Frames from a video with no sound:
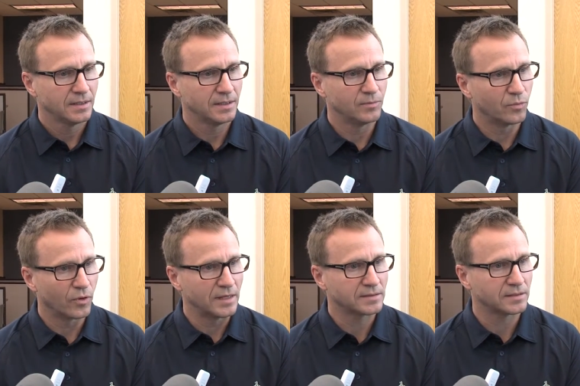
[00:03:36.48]

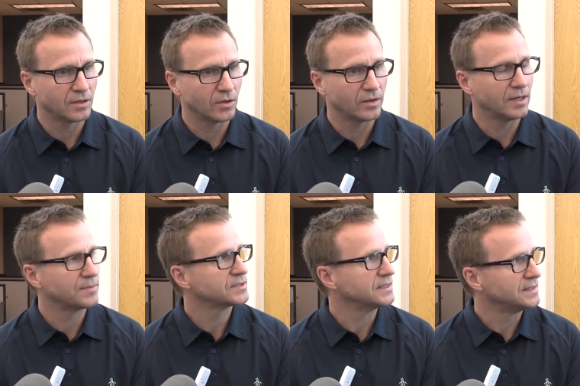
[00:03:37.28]
embrace the, all the
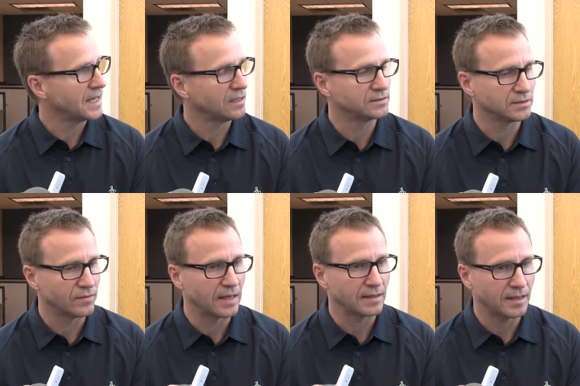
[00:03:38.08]
ups and downs
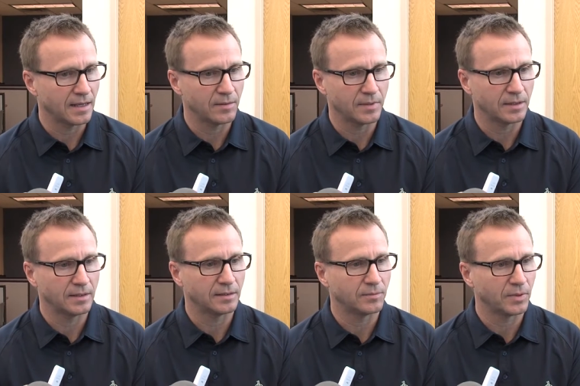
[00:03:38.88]
of that game.
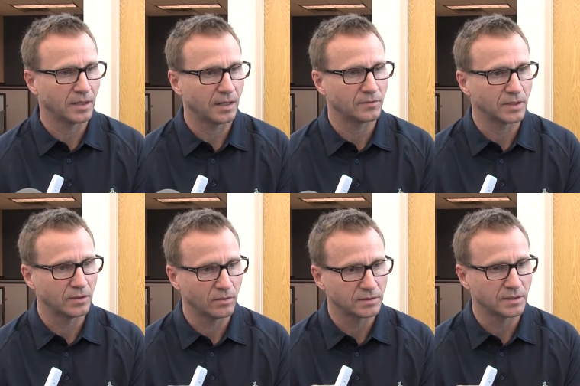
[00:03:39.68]
And in the playoffs, I
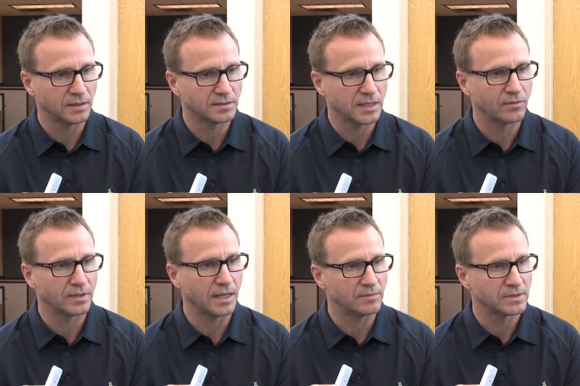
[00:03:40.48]
know it's a
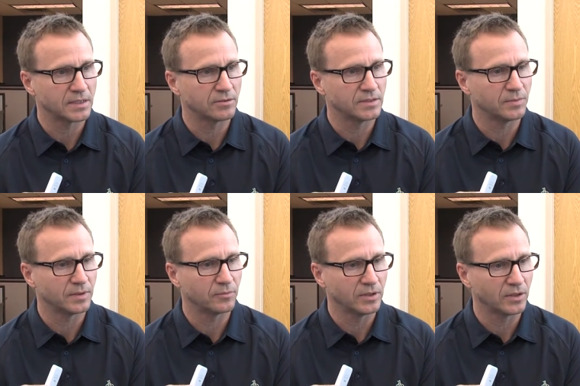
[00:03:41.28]
seven-game series,
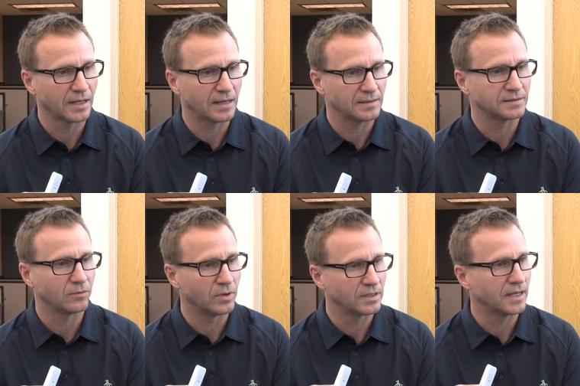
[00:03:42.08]
but we look at it as
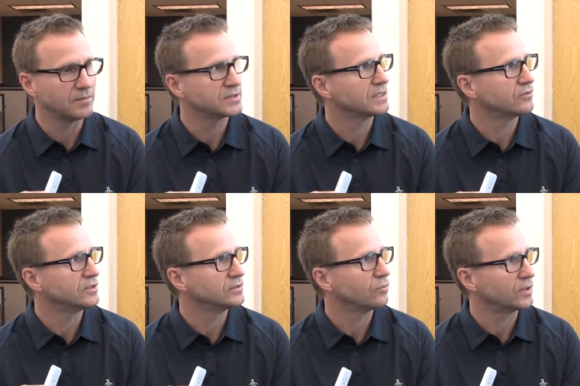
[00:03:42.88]
a one-game
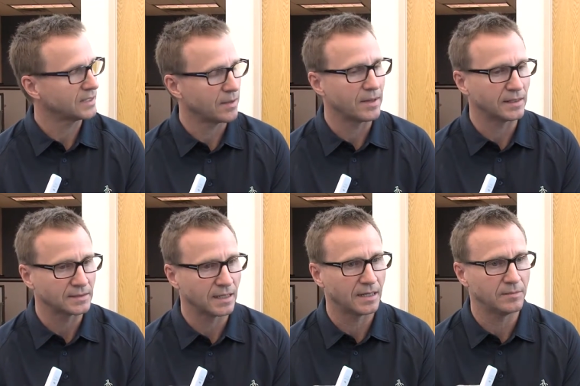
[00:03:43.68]
series, one game at a
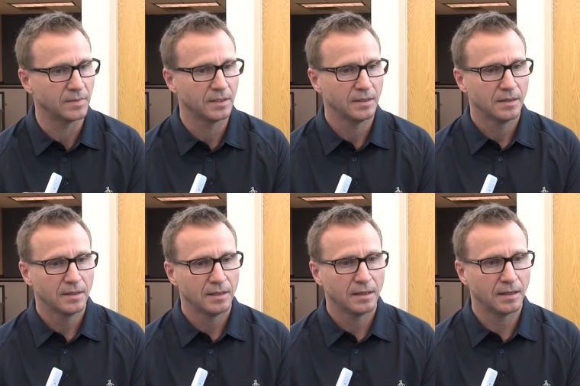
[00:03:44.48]
time.
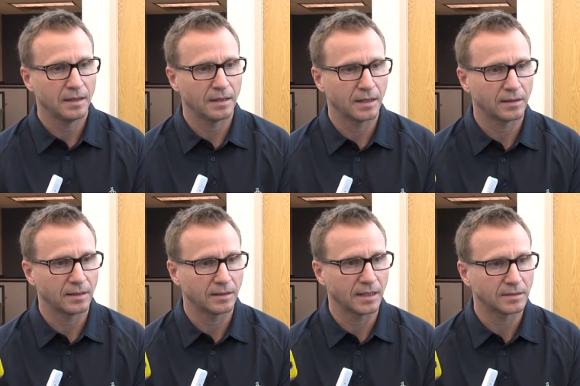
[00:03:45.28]
And I
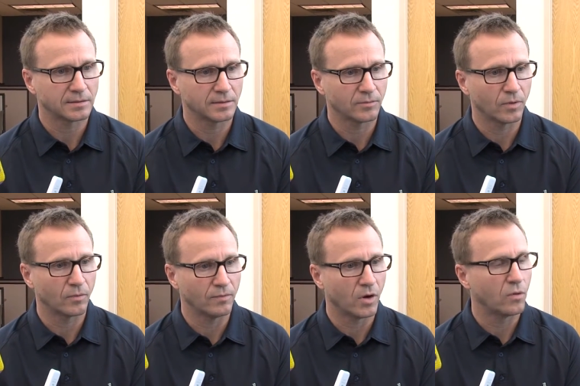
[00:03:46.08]
think that's what
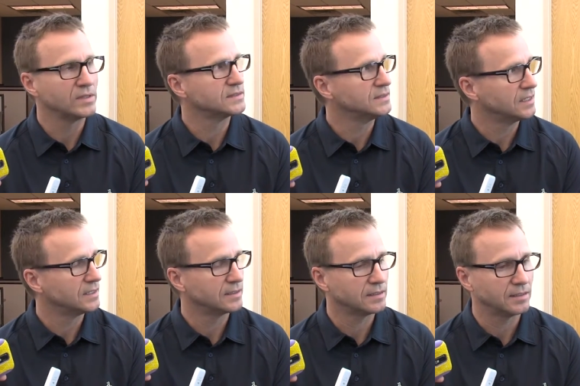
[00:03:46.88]
we've always
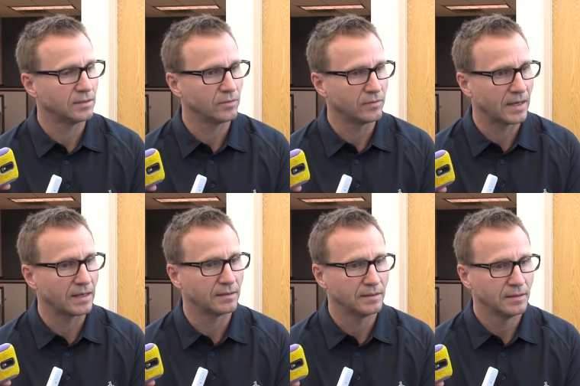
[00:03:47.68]
done, and we've
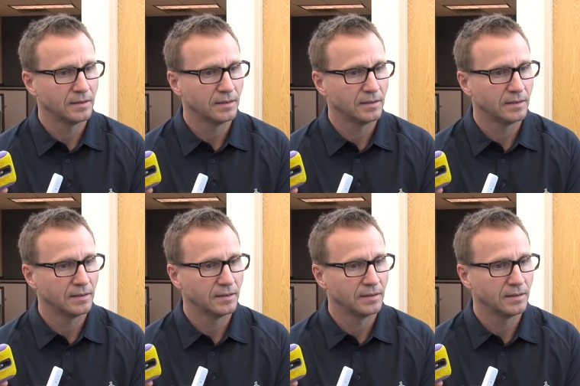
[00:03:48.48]
had